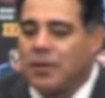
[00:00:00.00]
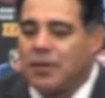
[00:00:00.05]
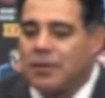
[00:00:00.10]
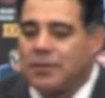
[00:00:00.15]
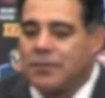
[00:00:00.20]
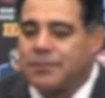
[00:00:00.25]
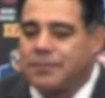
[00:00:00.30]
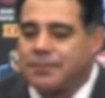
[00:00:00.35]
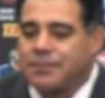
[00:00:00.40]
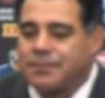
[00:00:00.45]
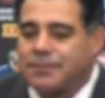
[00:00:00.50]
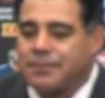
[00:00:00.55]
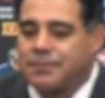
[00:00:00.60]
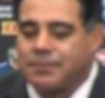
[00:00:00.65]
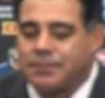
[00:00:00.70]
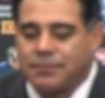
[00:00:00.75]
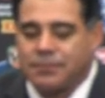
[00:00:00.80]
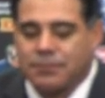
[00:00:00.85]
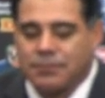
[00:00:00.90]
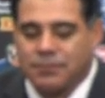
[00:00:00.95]

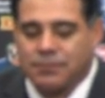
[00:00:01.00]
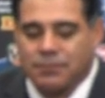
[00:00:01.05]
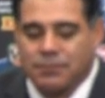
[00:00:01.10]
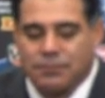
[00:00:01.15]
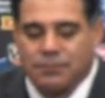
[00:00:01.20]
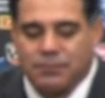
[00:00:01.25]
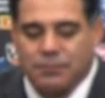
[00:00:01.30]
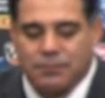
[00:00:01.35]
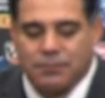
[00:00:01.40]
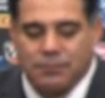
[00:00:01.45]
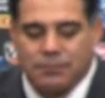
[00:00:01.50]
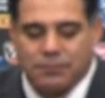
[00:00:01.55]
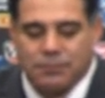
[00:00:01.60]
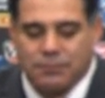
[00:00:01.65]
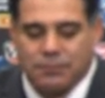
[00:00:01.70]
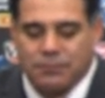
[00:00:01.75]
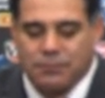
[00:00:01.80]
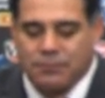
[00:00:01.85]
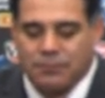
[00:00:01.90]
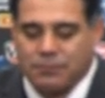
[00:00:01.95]

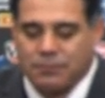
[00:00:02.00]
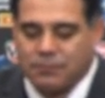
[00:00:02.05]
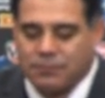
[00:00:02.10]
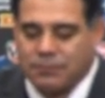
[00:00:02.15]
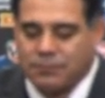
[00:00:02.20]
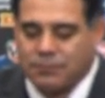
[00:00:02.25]
No words are spoken by the person on screen.